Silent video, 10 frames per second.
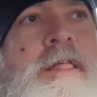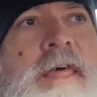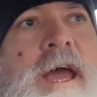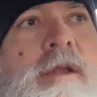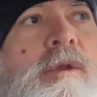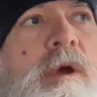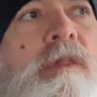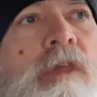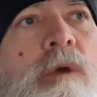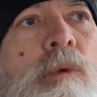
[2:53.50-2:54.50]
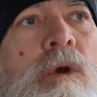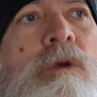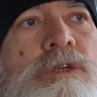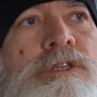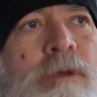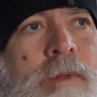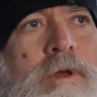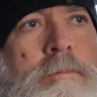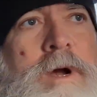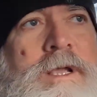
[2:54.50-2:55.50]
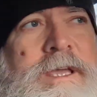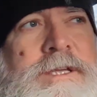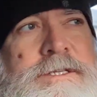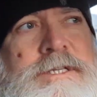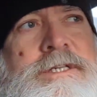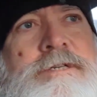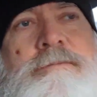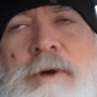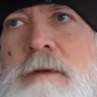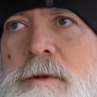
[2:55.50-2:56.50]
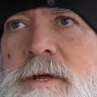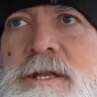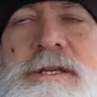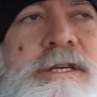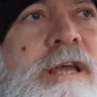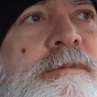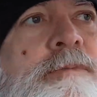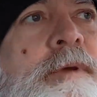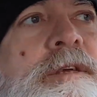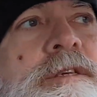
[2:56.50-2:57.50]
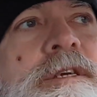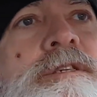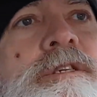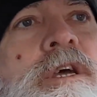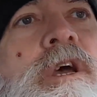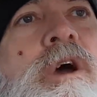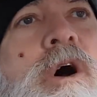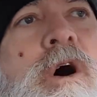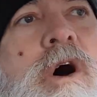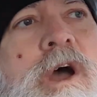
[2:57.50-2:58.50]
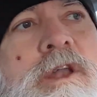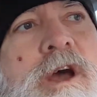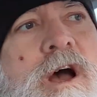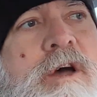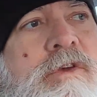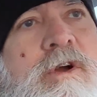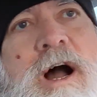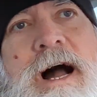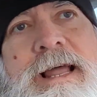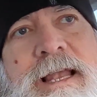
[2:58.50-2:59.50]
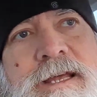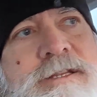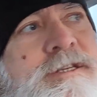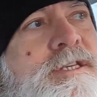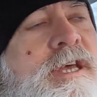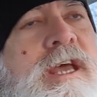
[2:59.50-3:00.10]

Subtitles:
that there were similar monkeys, probably the same species, on other islands.